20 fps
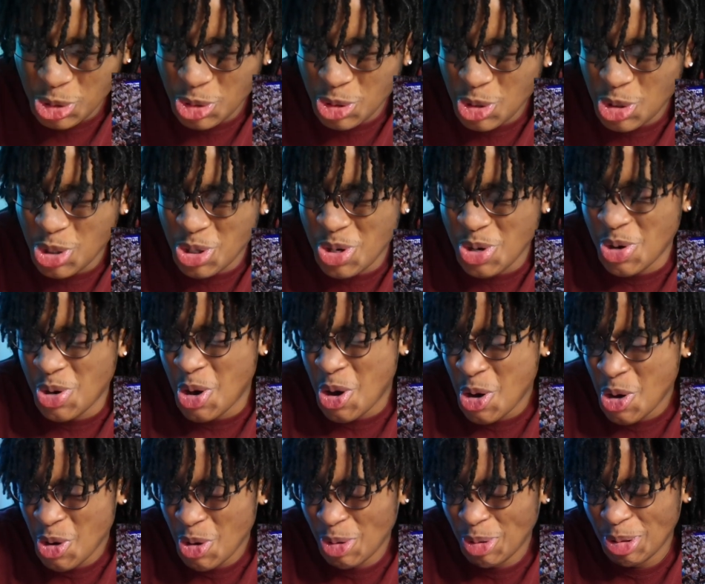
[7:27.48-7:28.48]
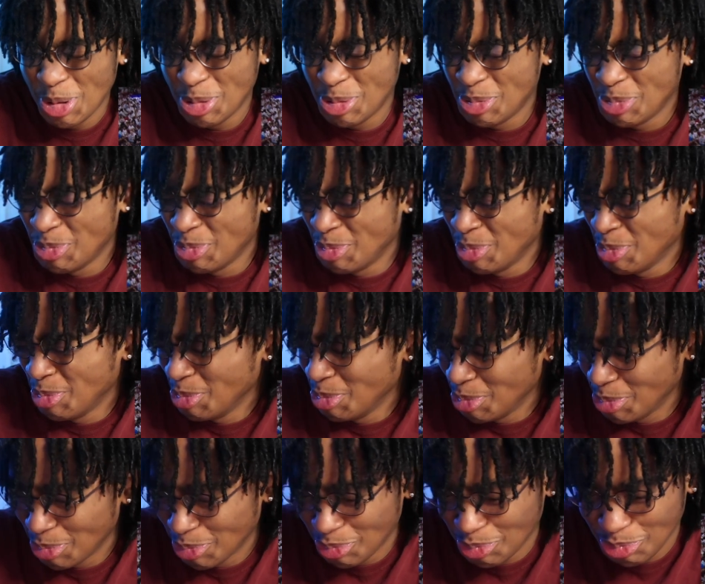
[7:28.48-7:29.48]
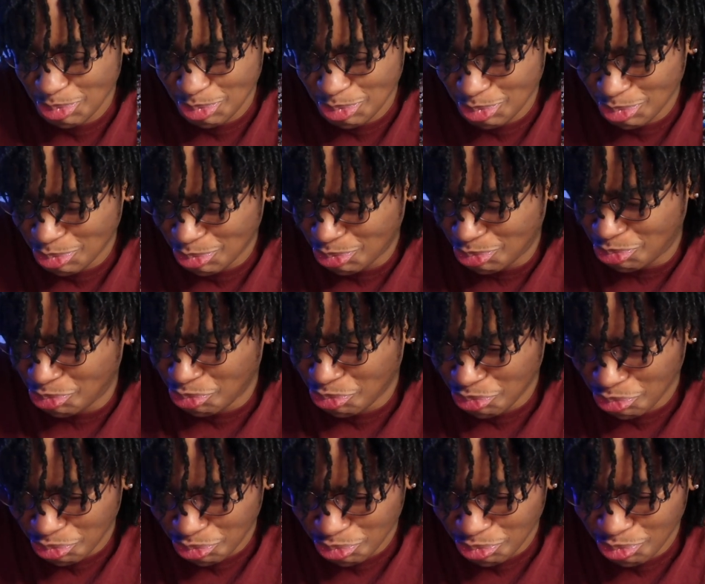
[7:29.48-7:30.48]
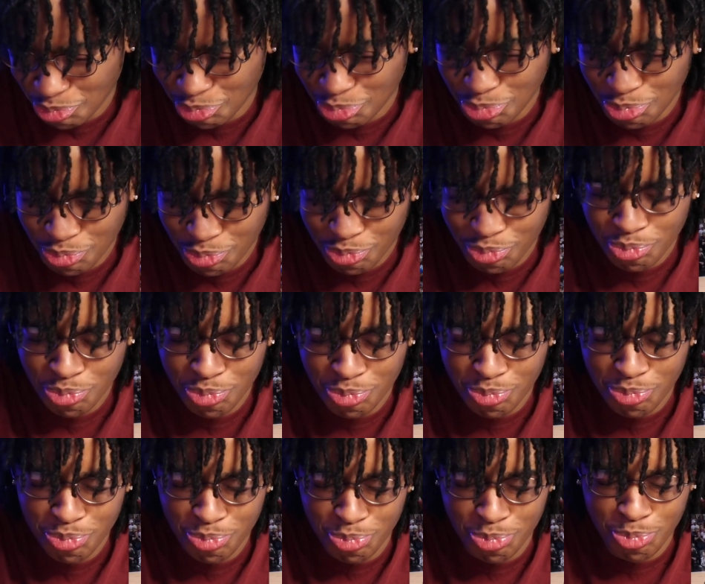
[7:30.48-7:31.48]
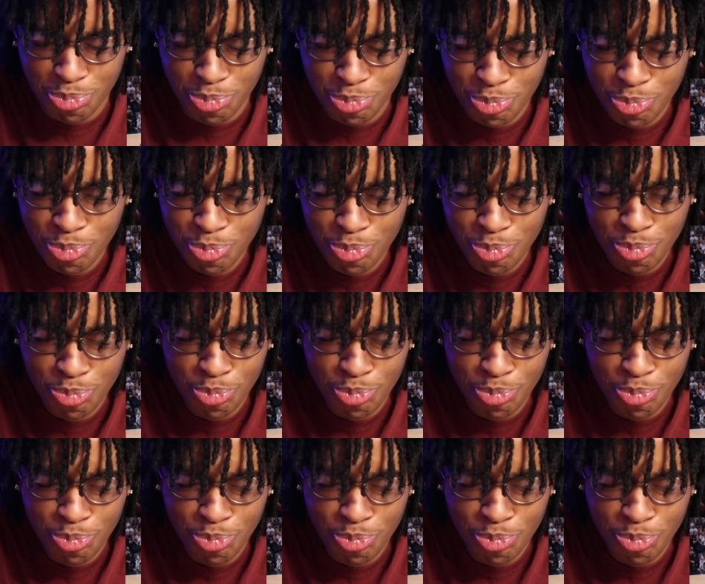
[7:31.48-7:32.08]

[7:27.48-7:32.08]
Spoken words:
No one is speaking in this clip.